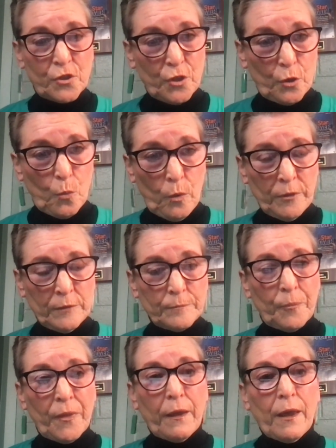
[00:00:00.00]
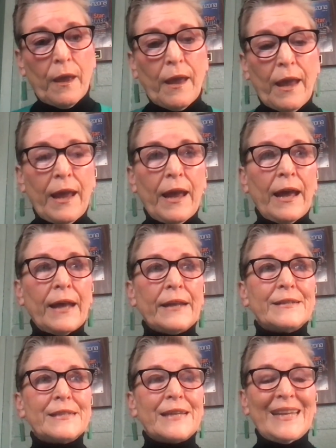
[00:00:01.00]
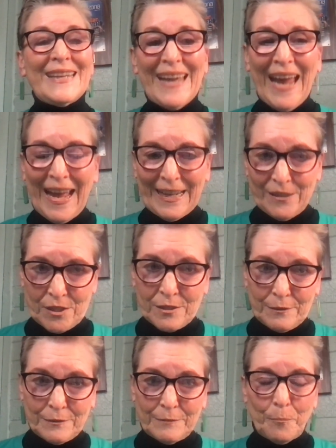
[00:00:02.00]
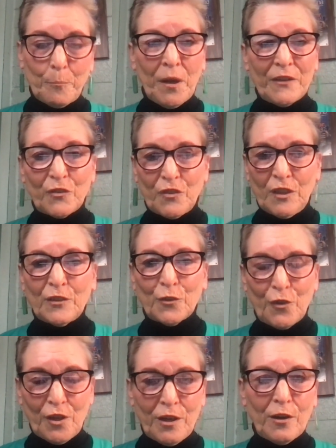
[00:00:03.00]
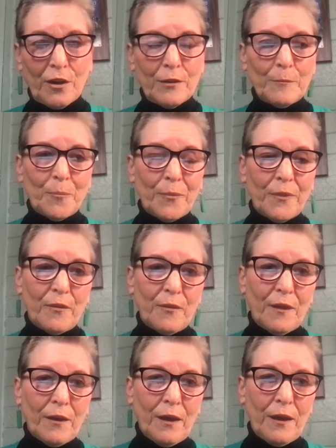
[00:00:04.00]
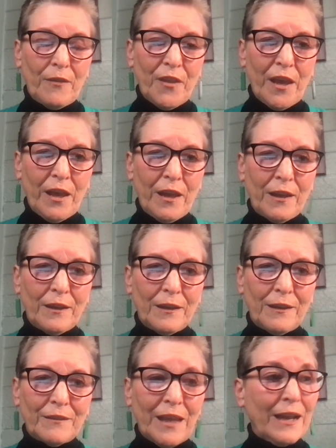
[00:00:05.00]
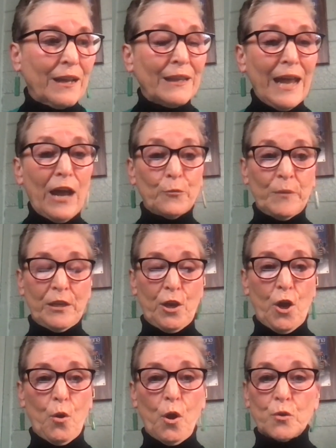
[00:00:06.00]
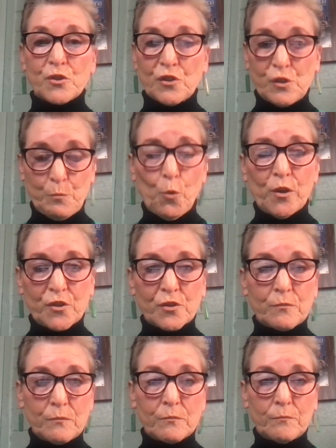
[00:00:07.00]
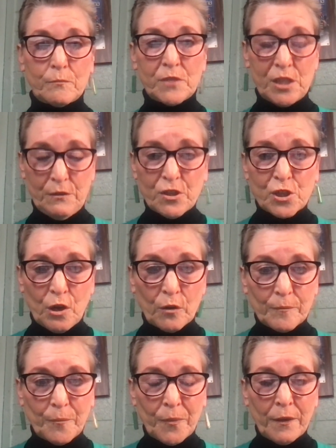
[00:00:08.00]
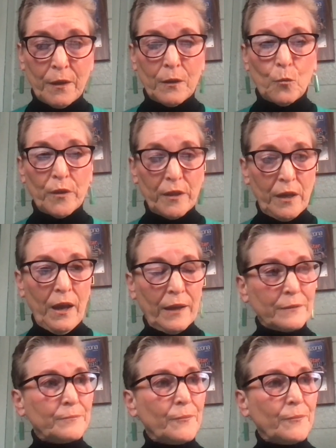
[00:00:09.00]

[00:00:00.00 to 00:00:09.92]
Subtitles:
You're a woman." And yet, my senior year, they allowed me to co-host a sports TV show with a guy.